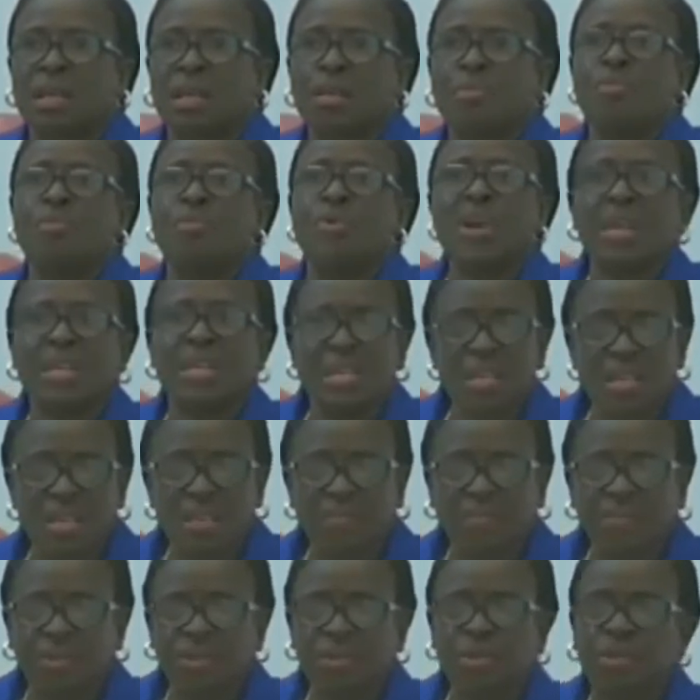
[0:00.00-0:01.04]

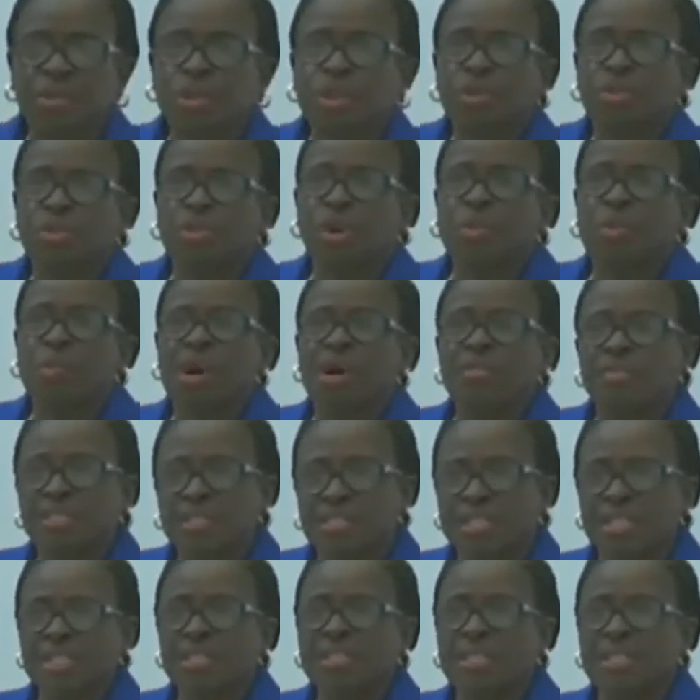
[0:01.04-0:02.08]
break-even number of
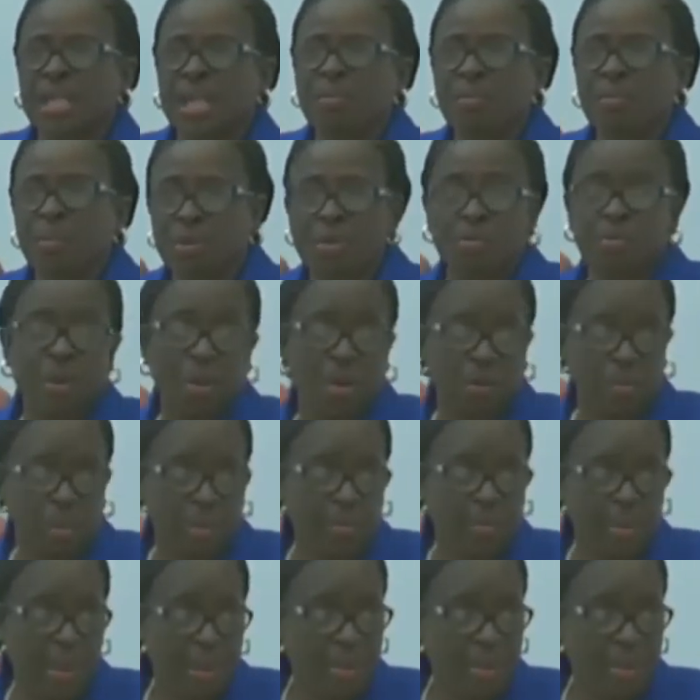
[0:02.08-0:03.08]
seats that must be occupied.